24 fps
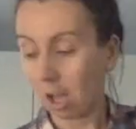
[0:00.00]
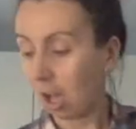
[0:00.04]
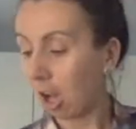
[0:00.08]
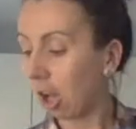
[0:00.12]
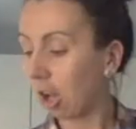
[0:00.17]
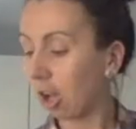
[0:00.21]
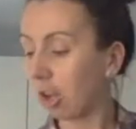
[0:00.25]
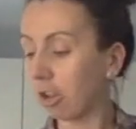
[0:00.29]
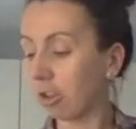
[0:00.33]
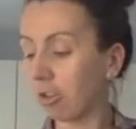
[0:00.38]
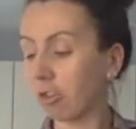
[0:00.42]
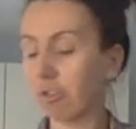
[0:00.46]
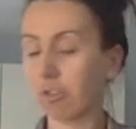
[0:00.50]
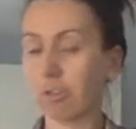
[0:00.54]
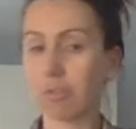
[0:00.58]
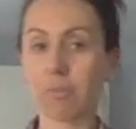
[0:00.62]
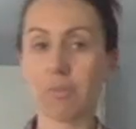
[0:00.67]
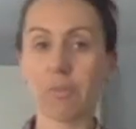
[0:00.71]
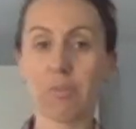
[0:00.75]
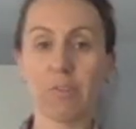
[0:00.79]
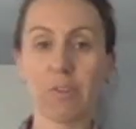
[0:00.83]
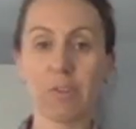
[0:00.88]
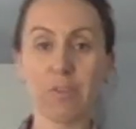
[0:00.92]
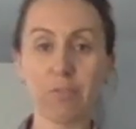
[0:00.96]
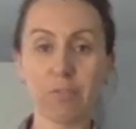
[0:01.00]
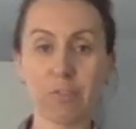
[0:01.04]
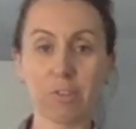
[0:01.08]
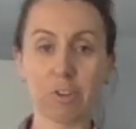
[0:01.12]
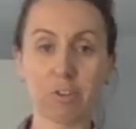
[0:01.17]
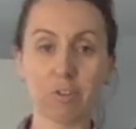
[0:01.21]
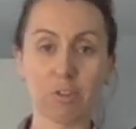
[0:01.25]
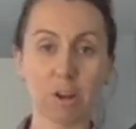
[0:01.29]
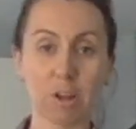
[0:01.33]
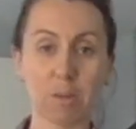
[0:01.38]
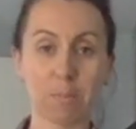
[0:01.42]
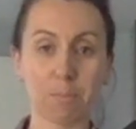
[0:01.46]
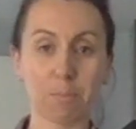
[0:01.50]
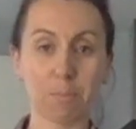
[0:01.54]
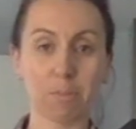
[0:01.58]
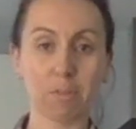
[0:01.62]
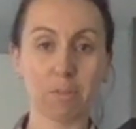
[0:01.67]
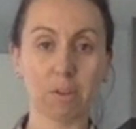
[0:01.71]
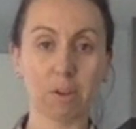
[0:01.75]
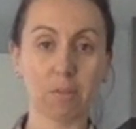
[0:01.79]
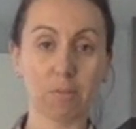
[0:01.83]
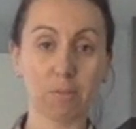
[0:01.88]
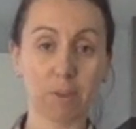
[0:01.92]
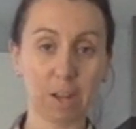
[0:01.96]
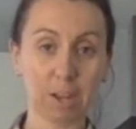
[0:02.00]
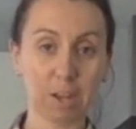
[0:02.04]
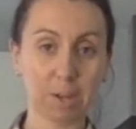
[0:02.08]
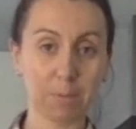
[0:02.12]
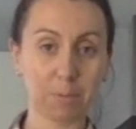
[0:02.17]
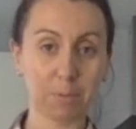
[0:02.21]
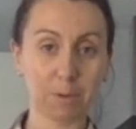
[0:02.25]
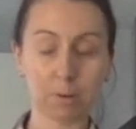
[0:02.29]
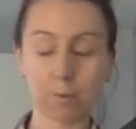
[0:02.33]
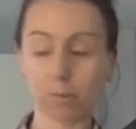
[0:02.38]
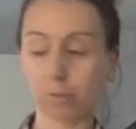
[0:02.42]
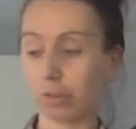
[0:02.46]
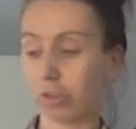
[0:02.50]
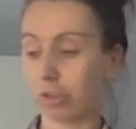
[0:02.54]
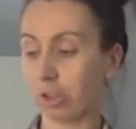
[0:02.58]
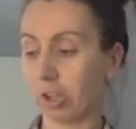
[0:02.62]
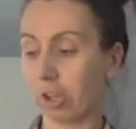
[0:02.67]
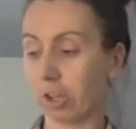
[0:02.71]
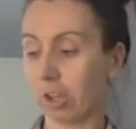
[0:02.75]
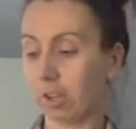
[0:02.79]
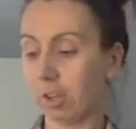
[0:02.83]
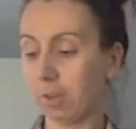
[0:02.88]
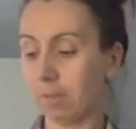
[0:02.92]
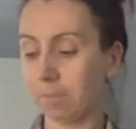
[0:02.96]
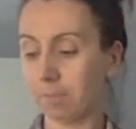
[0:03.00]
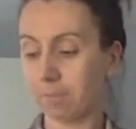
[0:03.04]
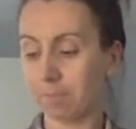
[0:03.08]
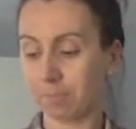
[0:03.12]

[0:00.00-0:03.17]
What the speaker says: 150 grams of light brown sugar,